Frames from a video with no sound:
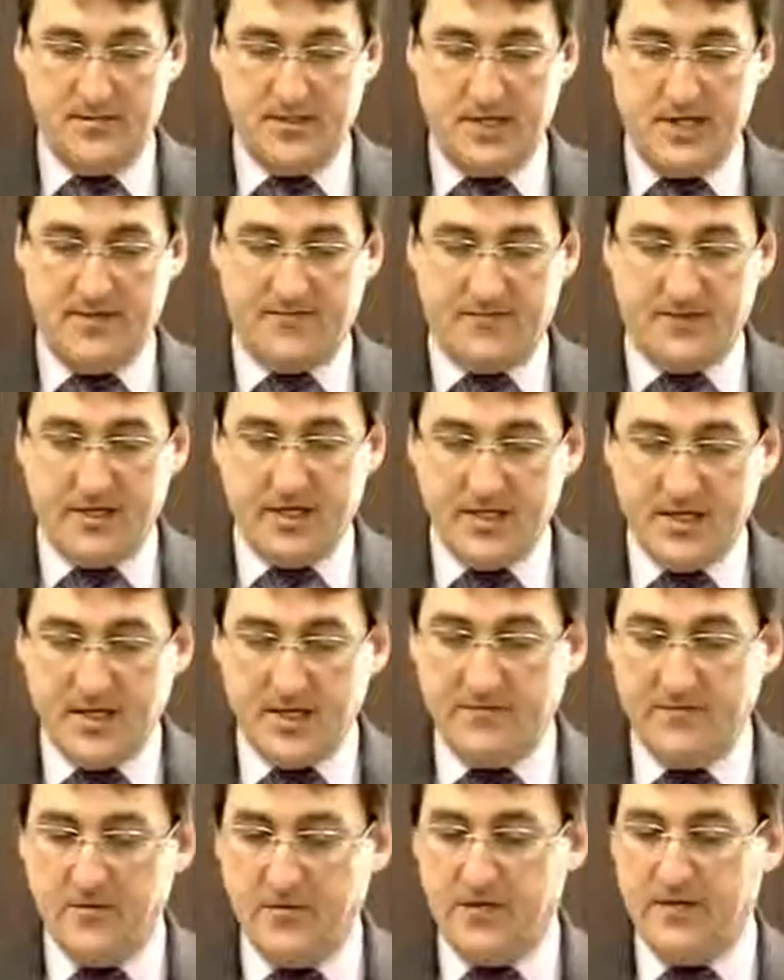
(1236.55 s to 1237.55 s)
And for each and
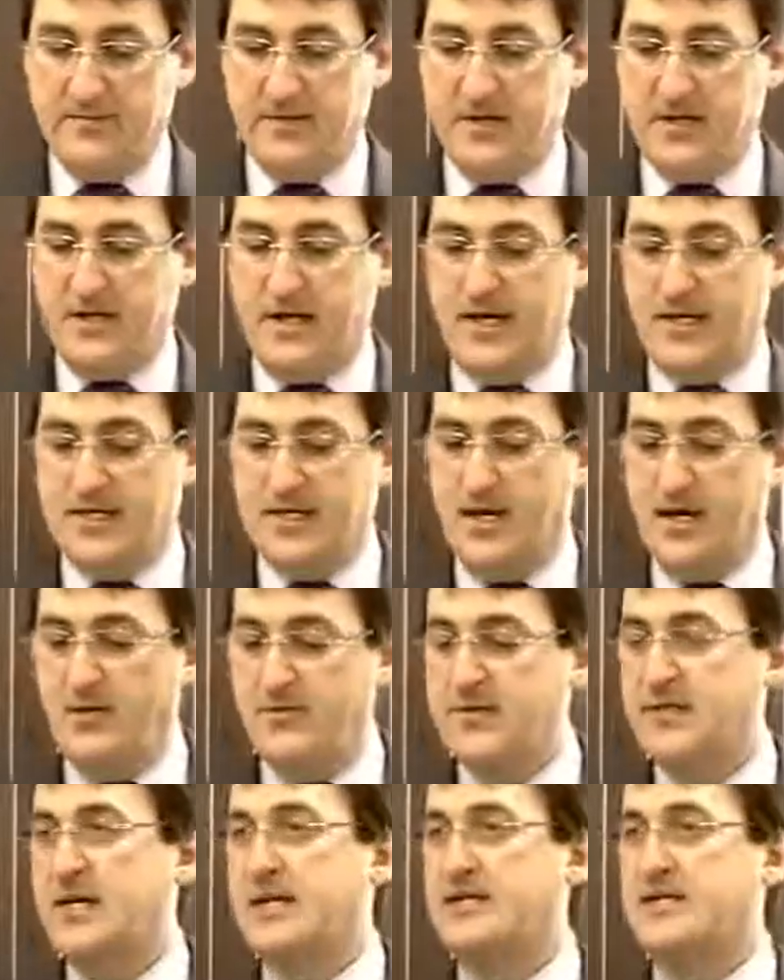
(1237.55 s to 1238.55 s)
every one of our clients, I
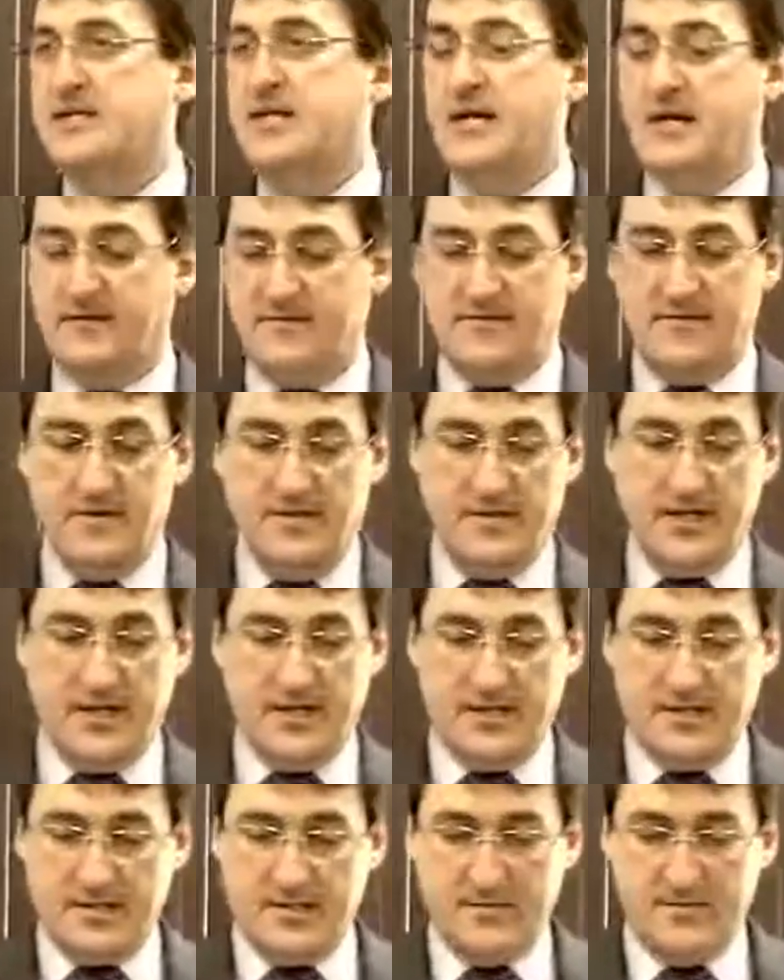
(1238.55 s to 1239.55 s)
always like to take a few
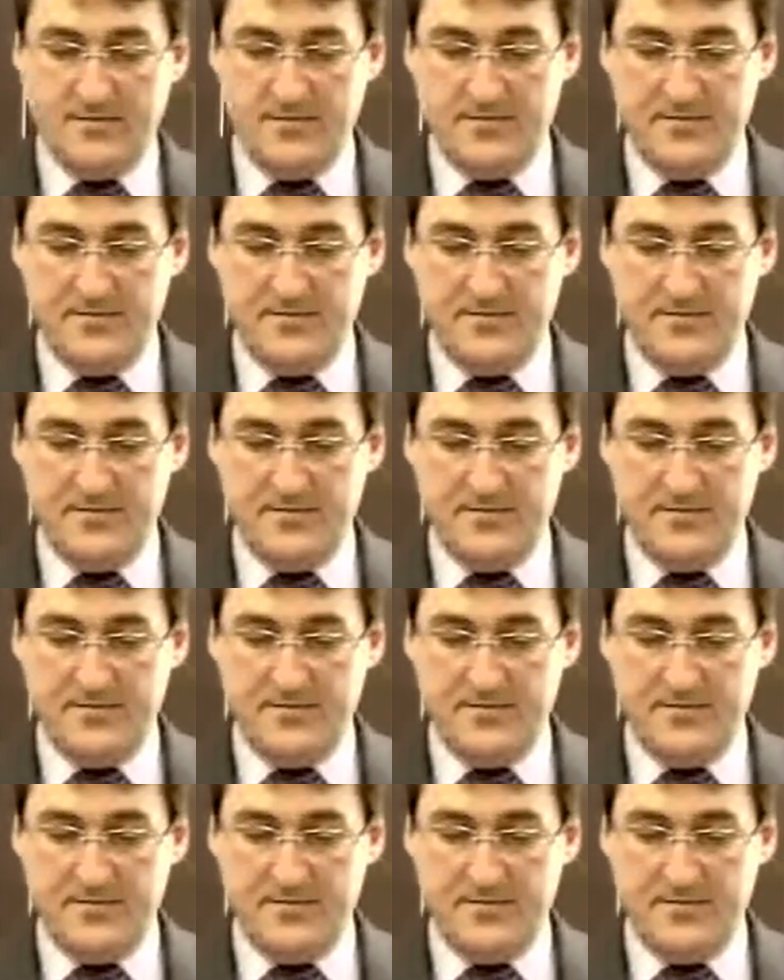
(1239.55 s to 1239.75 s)
minutes